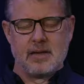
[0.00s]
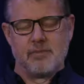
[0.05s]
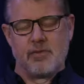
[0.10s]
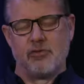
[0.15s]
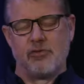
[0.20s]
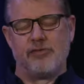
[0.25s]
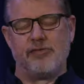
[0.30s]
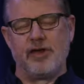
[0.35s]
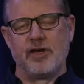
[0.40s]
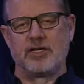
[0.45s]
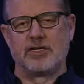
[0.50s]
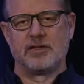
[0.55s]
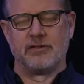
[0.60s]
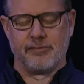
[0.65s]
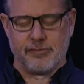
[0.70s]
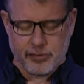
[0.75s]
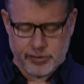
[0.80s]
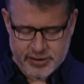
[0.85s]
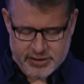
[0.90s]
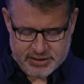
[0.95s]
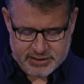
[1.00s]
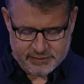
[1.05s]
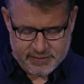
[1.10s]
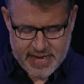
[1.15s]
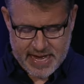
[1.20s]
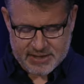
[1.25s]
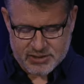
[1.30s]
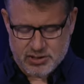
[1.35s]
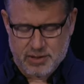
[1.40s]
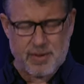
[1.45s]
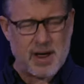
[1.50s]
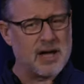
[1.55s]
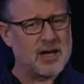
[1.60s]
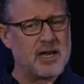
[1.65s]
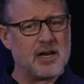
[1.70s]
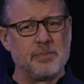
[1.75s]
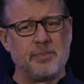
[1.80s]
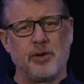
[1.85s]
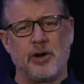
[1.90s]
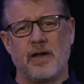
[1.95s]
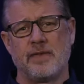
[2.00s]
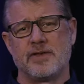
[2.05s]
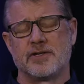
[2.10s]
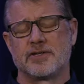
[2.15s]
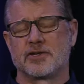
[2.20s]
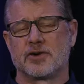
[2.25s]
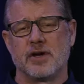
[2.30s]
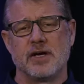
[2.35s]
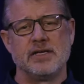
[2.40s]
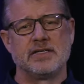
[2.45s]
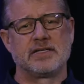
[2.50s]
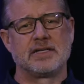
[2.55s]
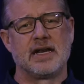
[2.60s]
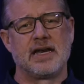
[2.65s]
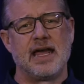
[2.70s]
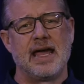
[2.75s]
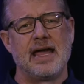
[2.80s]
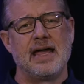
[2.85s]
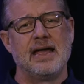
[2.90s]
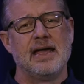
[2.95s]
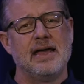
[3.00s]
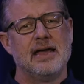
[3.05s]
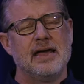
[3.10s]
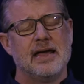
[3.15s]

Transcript: but we'll finish the fullness of that. So I'm not going to put it on the screens today.